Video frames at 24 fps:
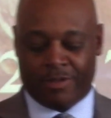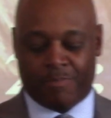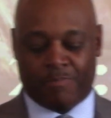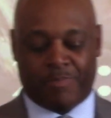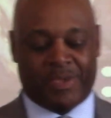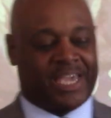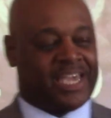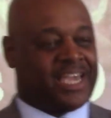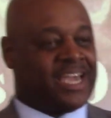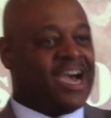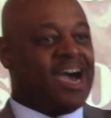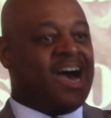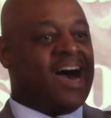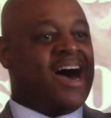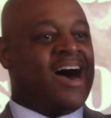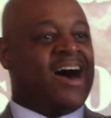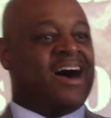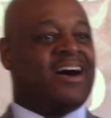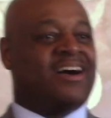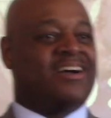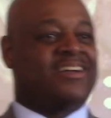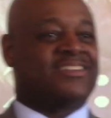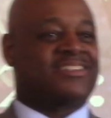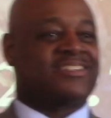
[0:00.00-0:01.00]

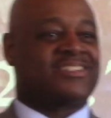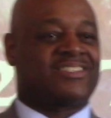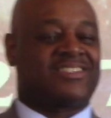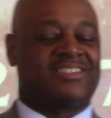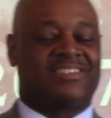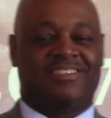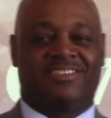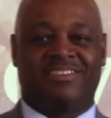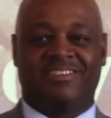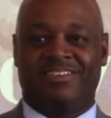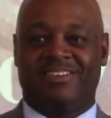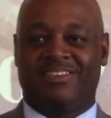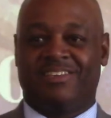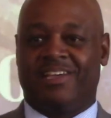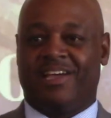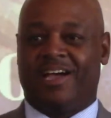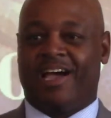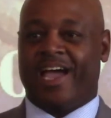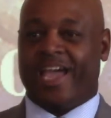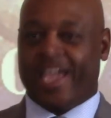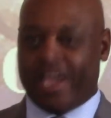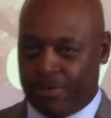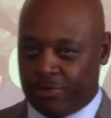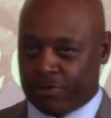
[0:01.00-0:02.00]
because
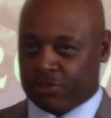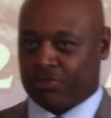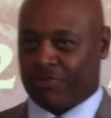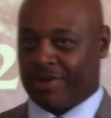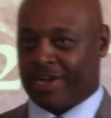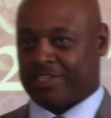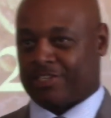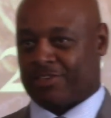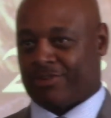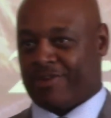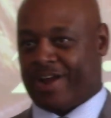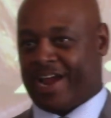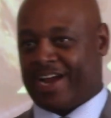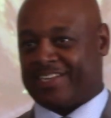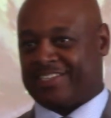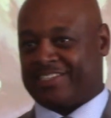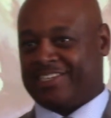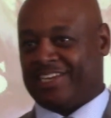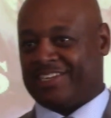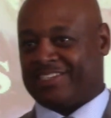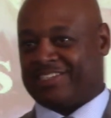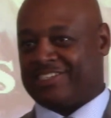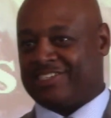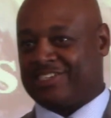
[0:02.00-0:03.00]
he was
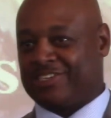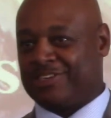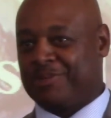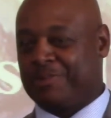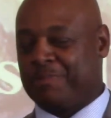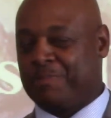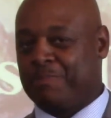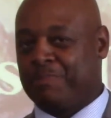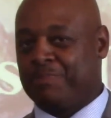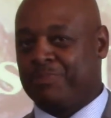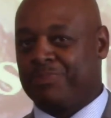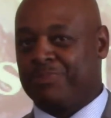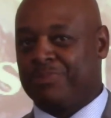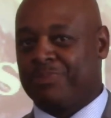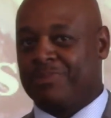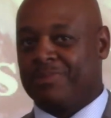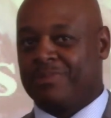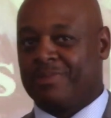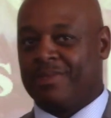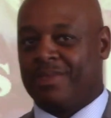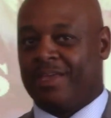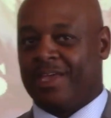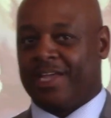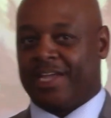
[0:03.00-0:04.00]
resurrected.
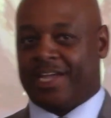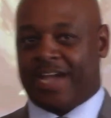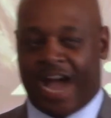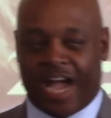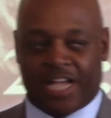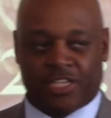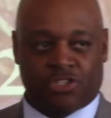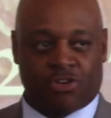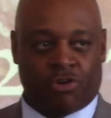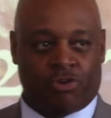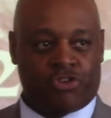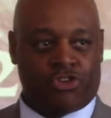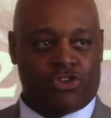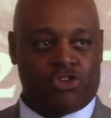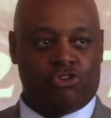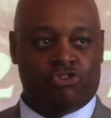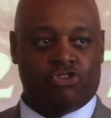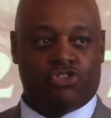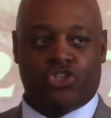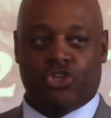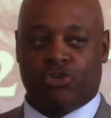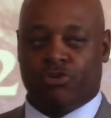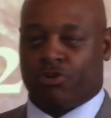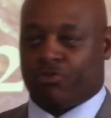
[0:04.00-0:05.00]
God's going to
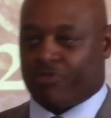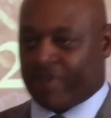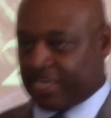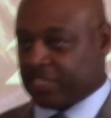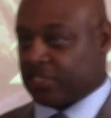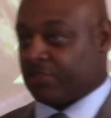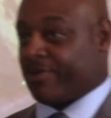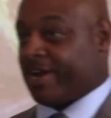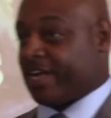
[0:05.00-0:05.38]
use you to resurrect